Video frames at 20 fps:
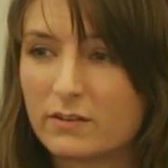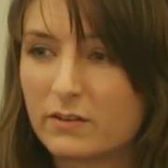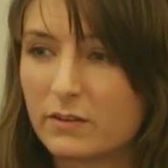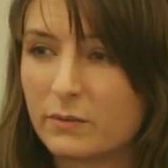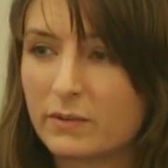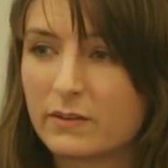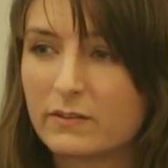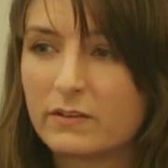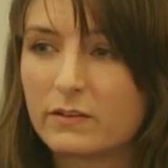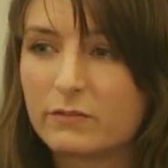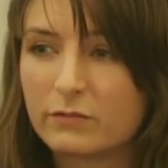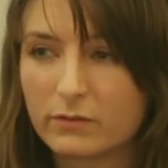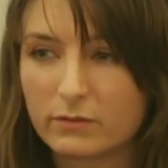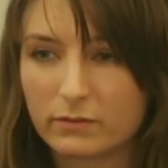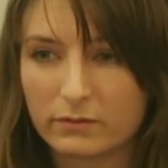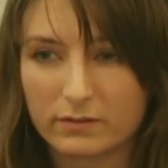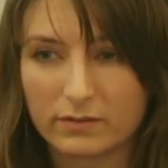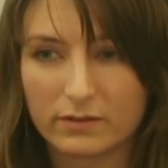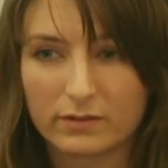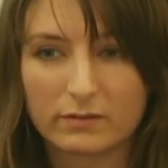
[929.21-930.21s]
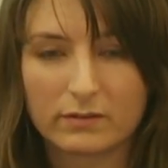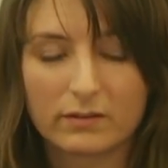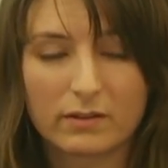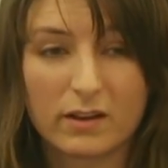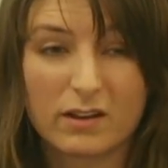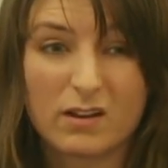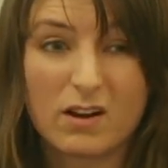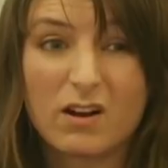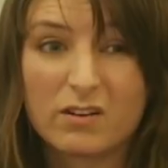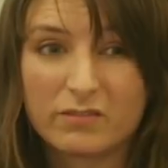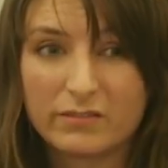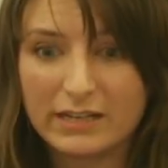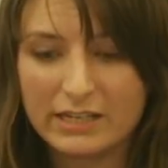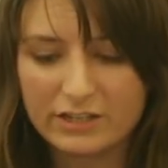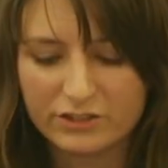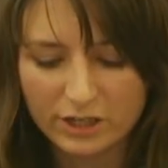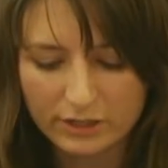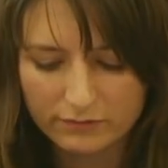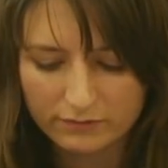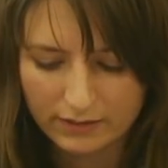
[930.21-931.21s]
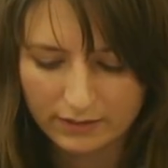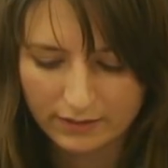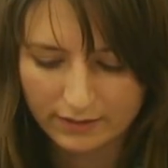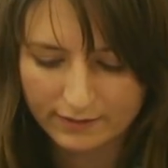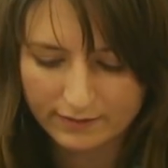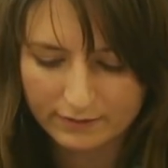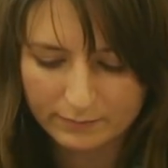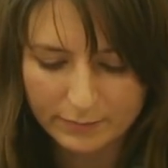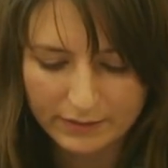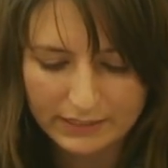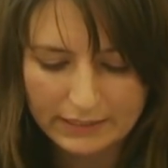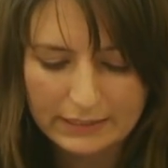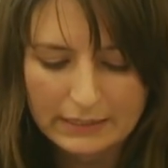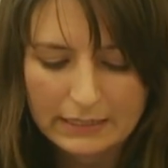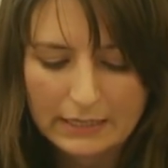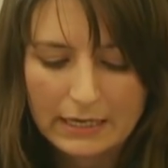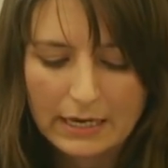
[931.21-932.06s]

so it's difficult I can't really generalize, but